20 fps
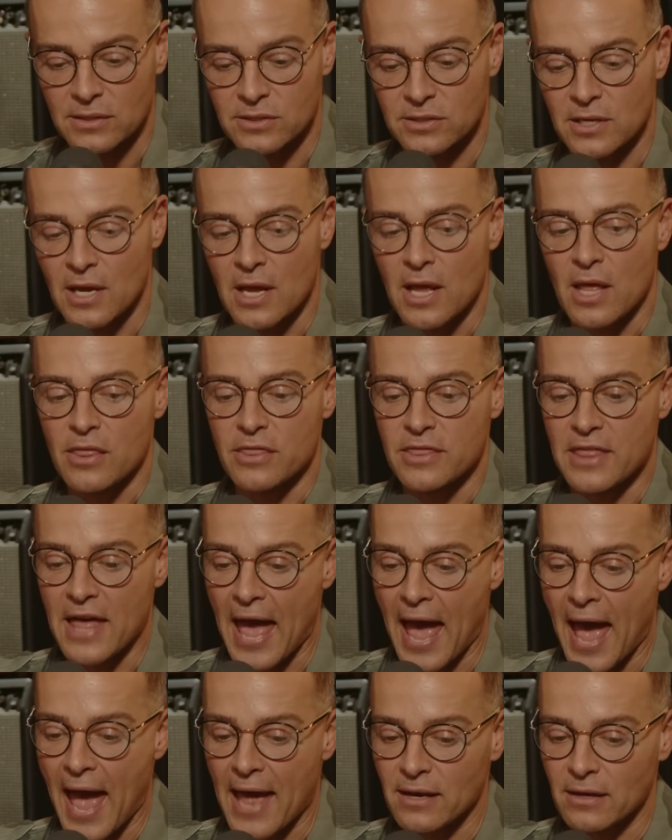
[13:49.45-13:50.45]
is
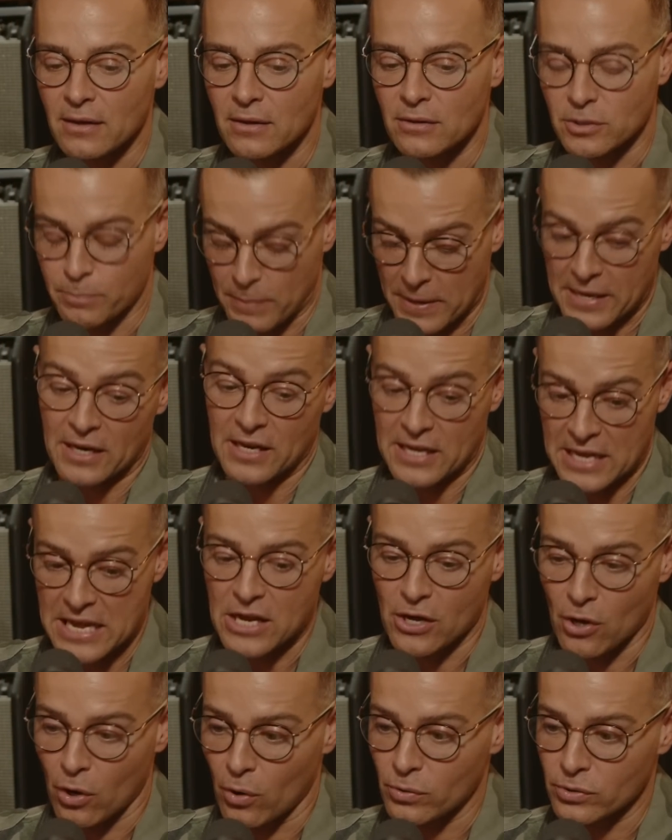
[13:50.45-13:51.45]
that speaking
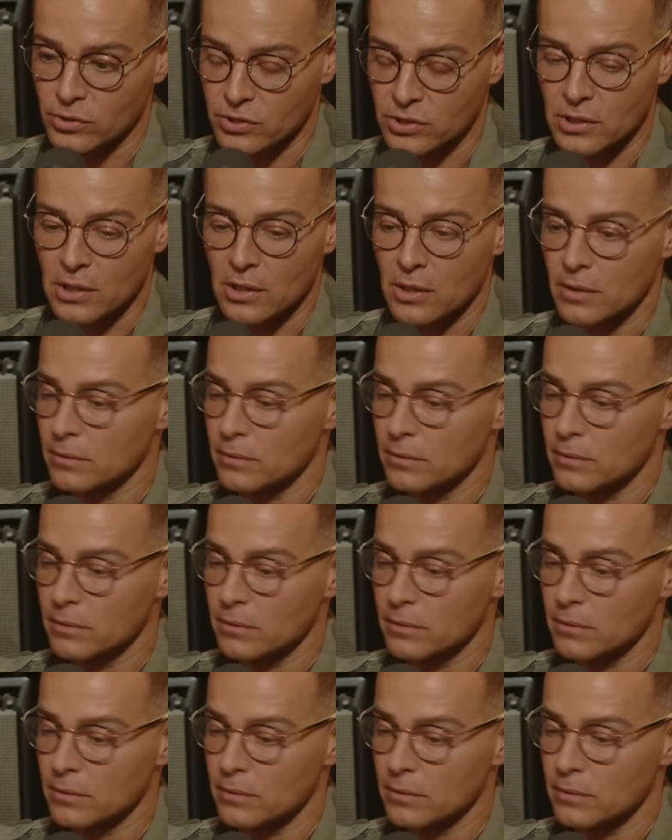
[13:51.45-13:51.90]
of egos, because